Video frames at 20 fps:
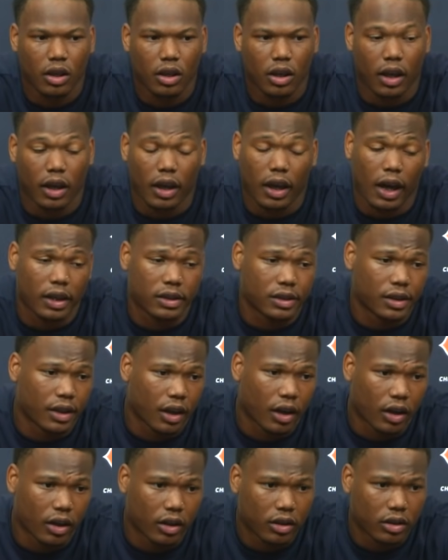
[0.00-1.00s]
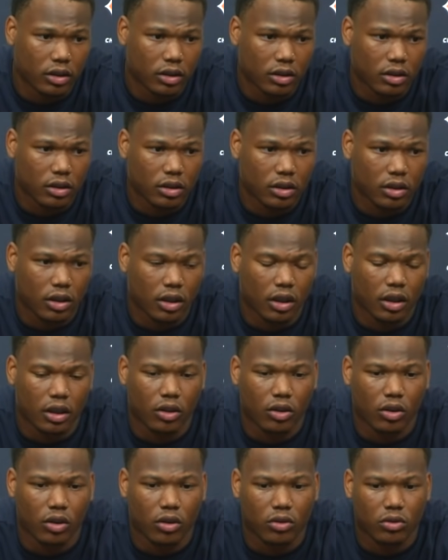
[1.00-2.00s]
and guys get hurt.
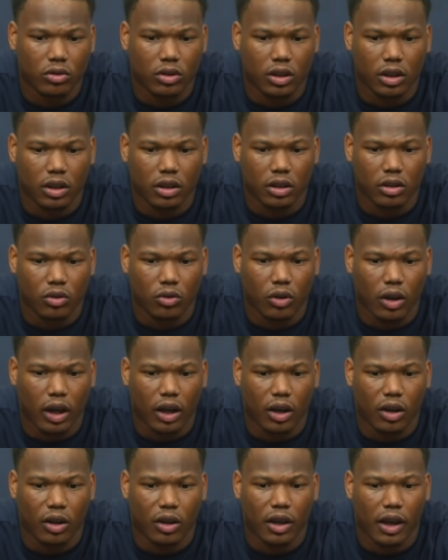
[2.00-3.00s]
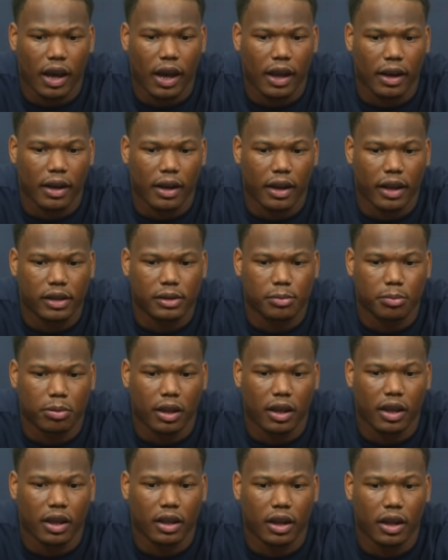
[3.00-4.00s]
You know, and you gotta have the next
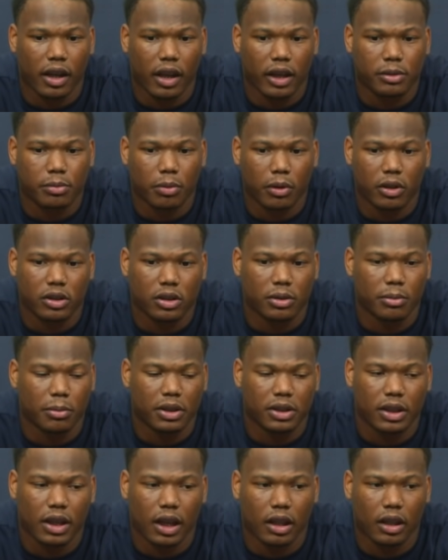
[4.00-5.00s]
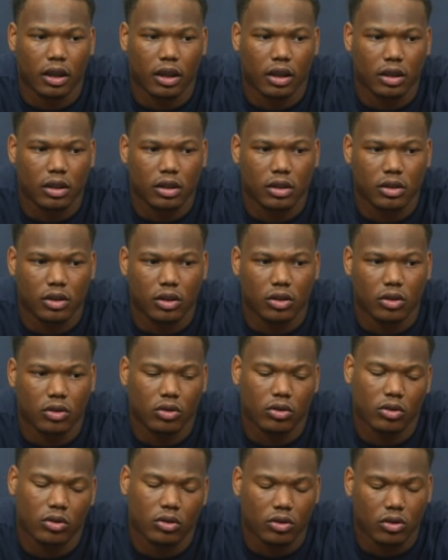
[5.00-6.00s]
play and the next person mentality. So, you
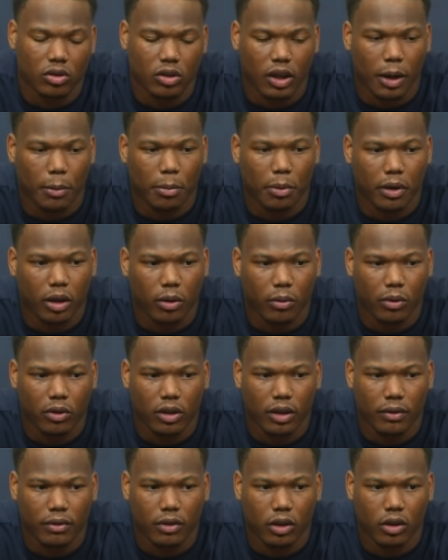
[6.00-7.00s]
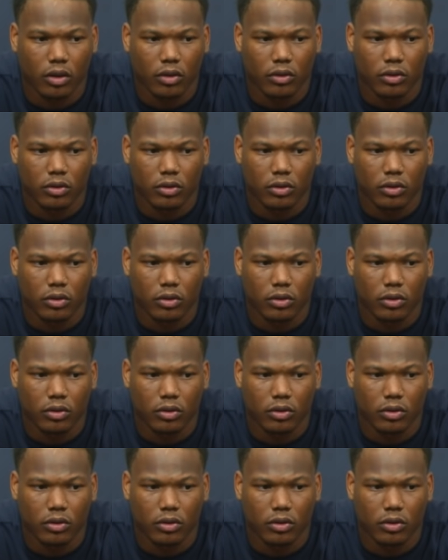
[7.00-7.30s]
gotta pick up where you left off.